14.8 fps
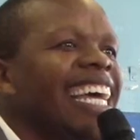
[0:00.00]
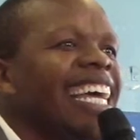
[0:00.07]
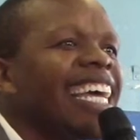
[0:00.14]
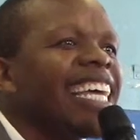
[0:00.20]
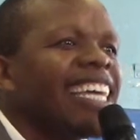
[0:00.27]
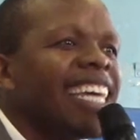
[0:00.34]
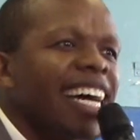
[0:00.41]

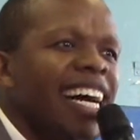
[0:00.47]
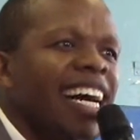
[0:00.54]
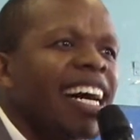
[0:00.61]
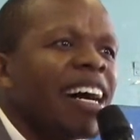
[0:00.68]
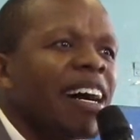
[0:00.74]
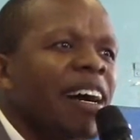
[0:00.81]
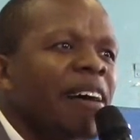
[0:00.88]

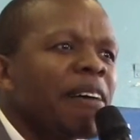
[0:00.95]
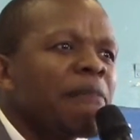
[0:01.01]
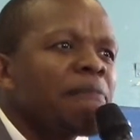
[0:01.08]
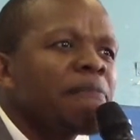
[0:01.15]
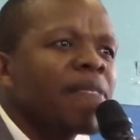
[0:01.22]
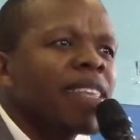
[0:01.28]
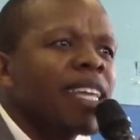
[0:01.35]
Yeah,
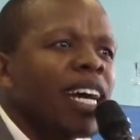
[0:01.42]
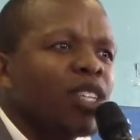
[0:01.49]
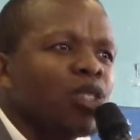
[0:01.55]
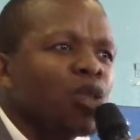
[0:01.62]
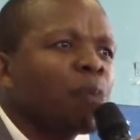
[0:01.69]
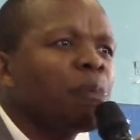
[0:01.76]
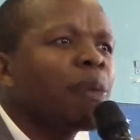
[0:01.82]
I
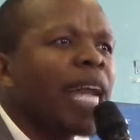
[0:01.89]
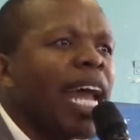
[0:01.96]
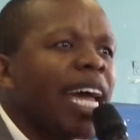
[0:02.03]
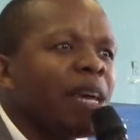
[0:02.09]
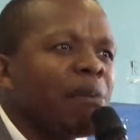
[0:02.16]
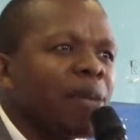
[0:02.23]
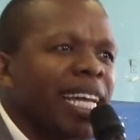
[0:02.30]
should
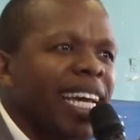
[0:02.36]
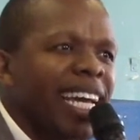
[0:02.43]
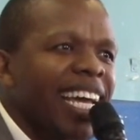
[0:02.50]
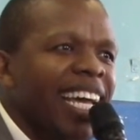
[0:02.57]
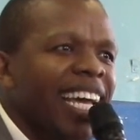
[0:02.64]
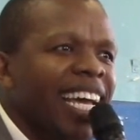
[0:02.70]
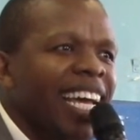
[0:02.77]
bribe.
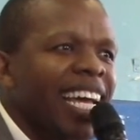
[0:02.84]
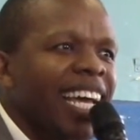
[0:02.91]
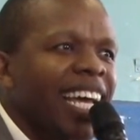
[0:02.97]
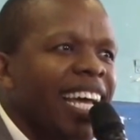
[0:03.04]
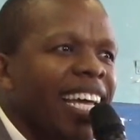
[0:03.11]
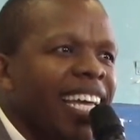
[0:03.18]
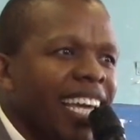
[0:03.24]
Ne?
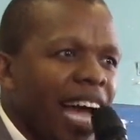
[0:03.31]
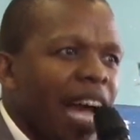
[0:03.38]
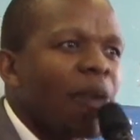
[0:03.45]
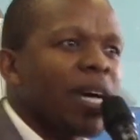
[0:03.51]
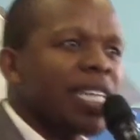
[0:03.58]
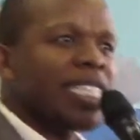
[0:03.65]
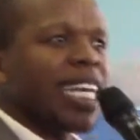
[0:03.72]
Yeah, I
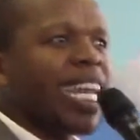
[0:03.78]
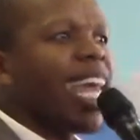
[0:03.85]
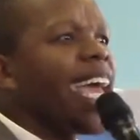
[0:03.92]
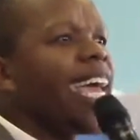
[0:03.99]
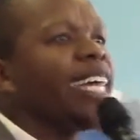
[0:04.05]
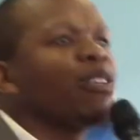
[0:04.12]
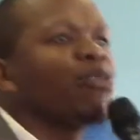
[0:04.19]
was
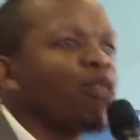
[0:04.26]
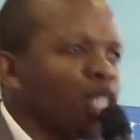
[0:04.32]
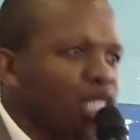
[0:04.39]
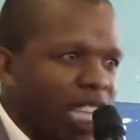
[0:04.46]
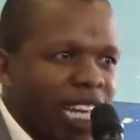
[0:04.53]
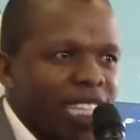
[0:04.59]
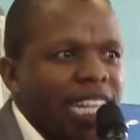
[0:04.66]
late for
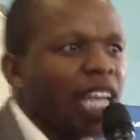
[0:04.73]
church.